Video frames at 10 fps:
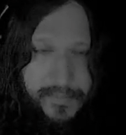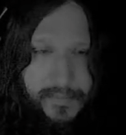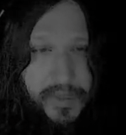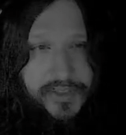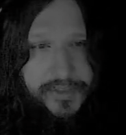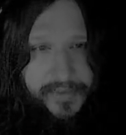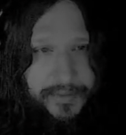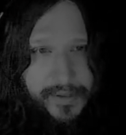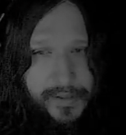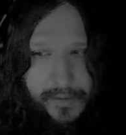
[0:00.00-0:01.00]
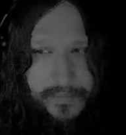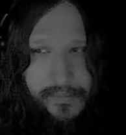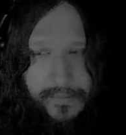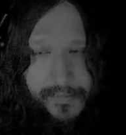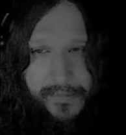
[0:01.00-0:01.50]
much of it I
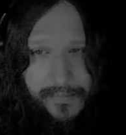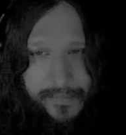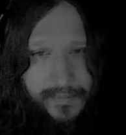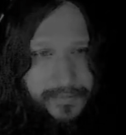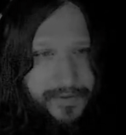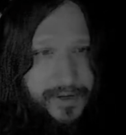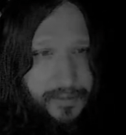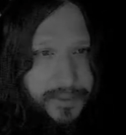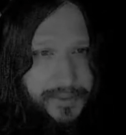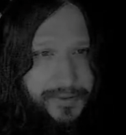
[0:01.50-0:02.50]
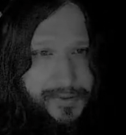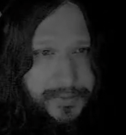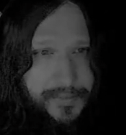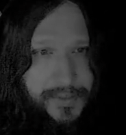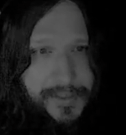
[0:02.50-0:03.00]
very much
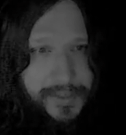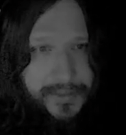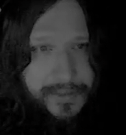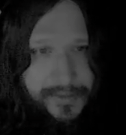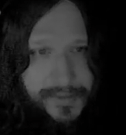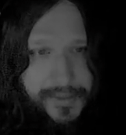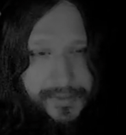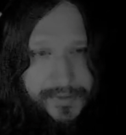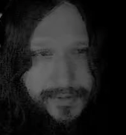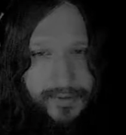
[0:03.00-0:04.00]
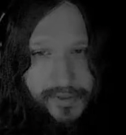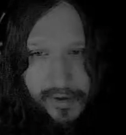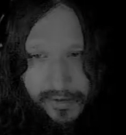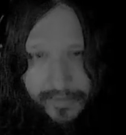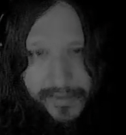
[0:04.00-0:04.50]
appreciate exists. The
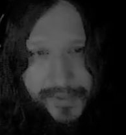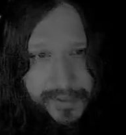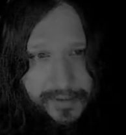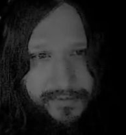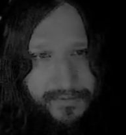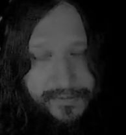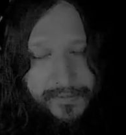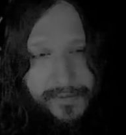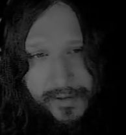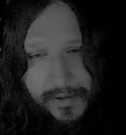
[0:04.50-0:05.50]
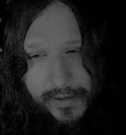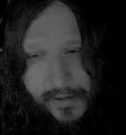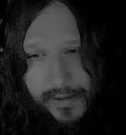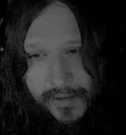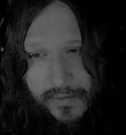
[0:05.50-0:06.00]
Charter itself,
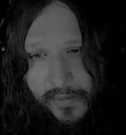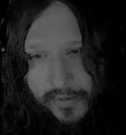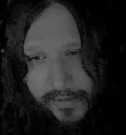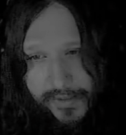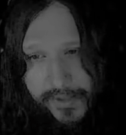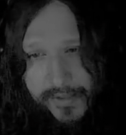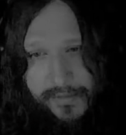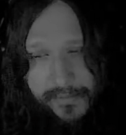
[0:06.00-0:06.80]
the words in it.